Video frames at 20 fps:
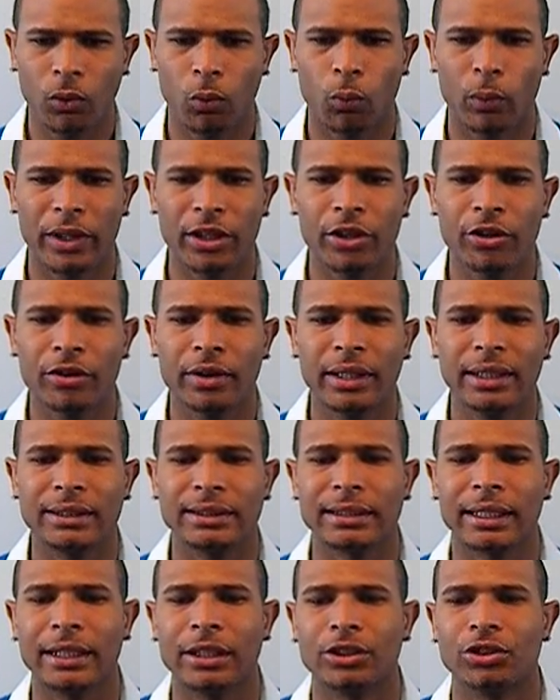when you're in
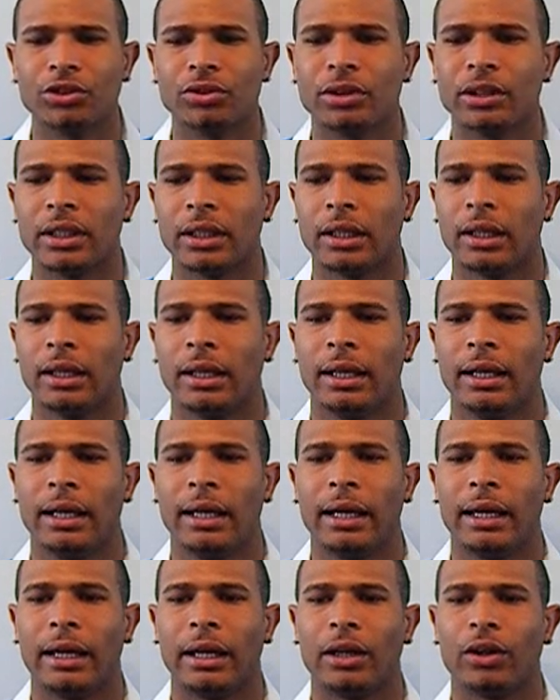this industry,
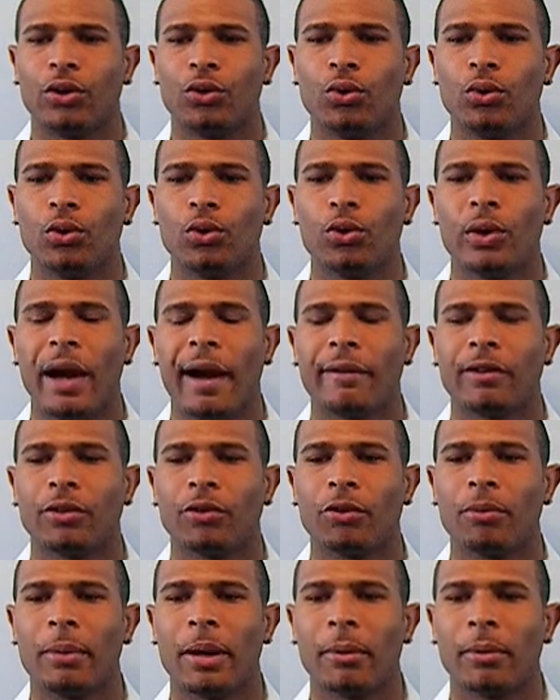you have to
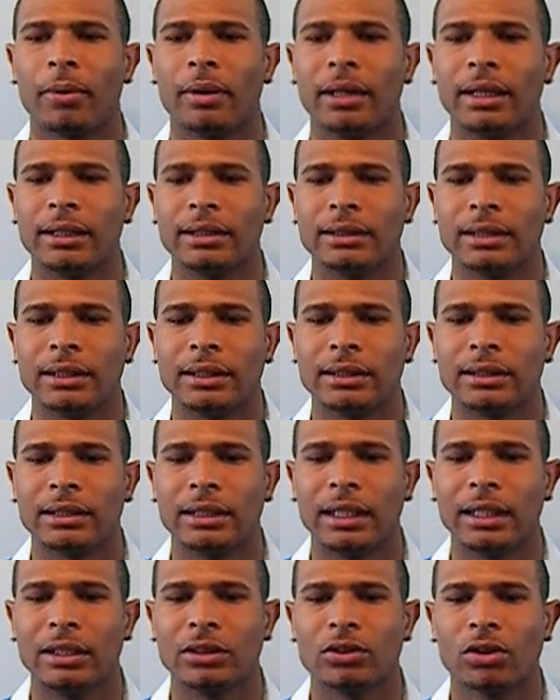remember this.
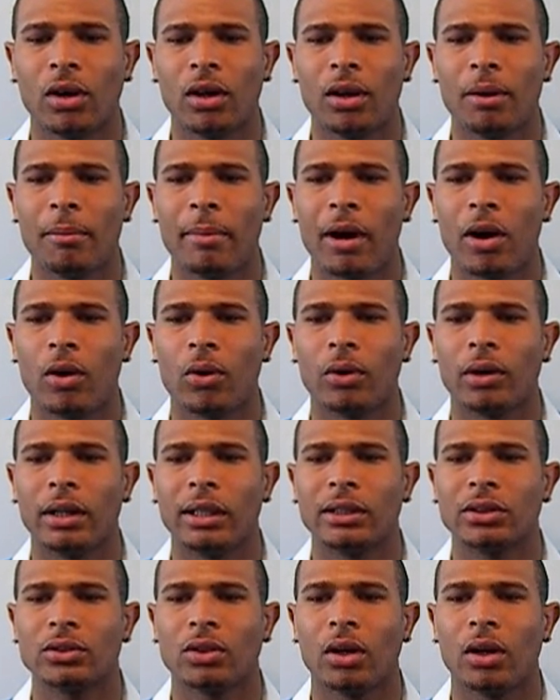It's all about
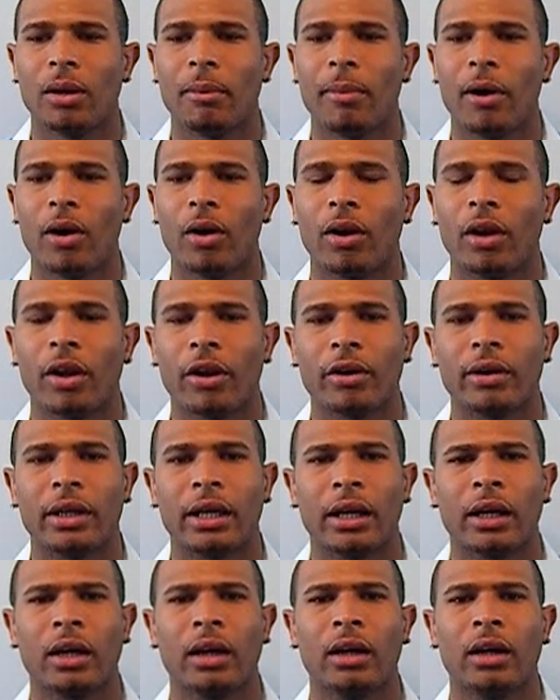learning.
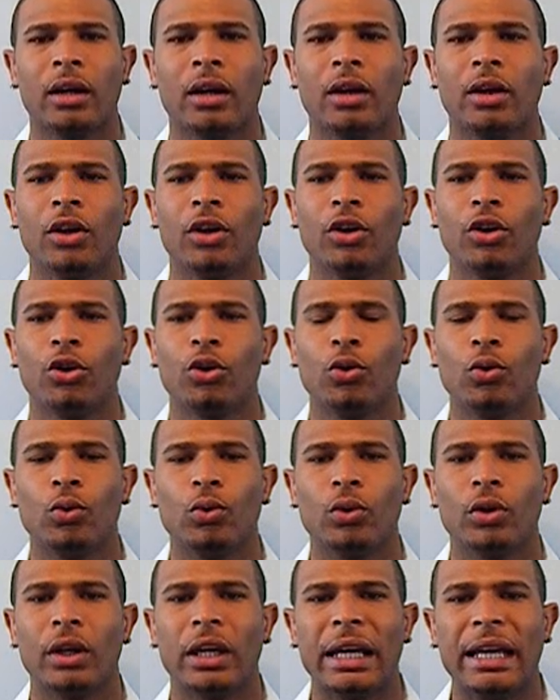
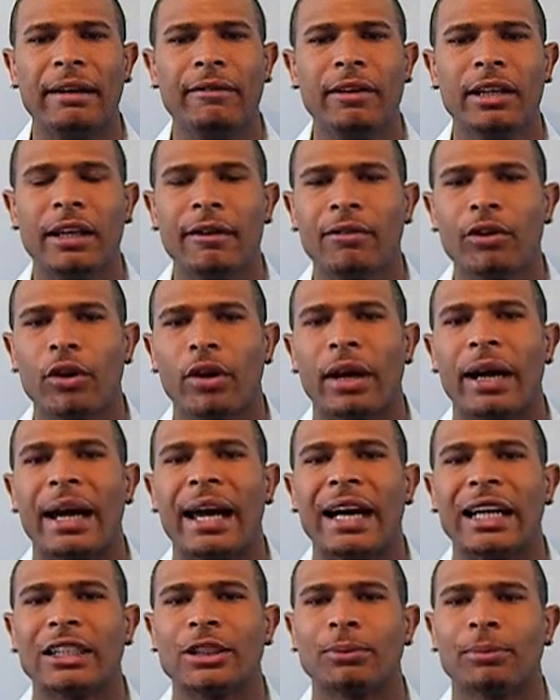You, even if you're an
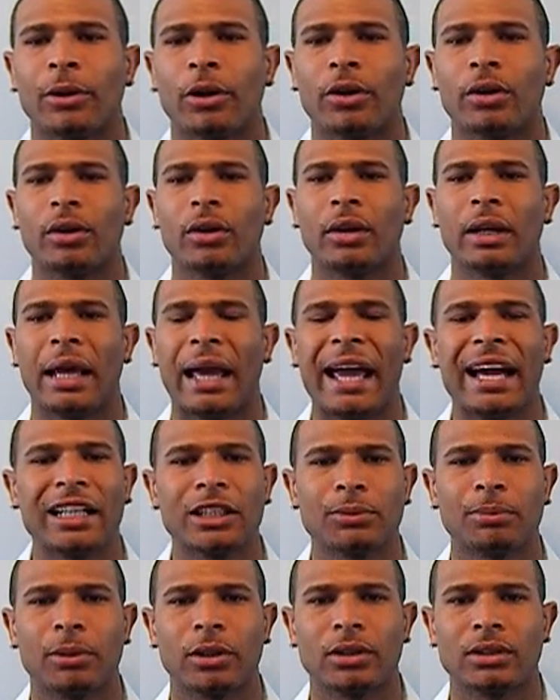expert,
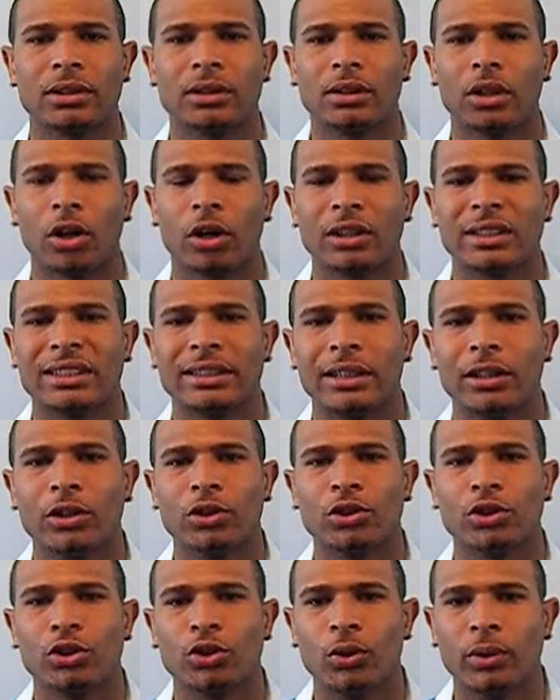experts are still
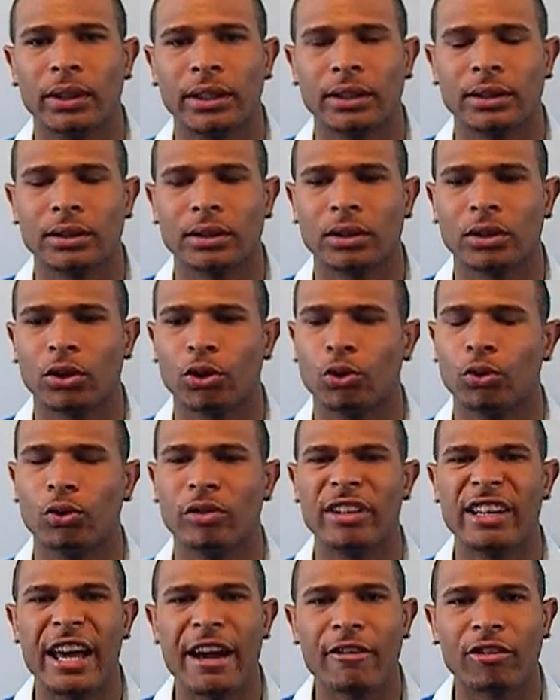students. You
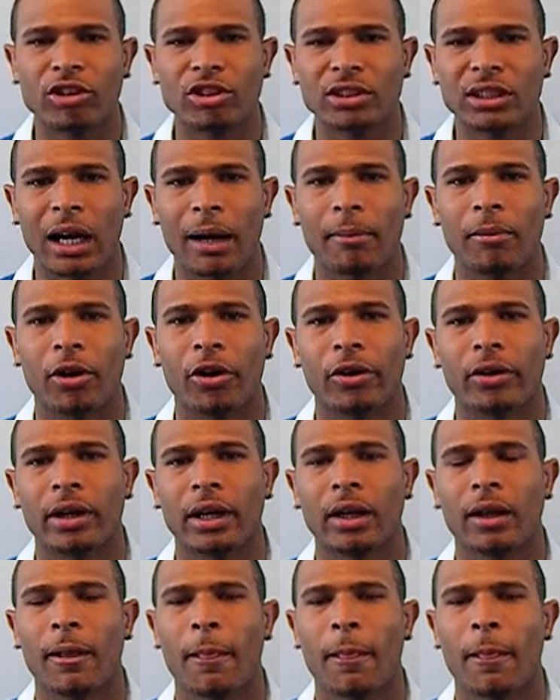never stop learning.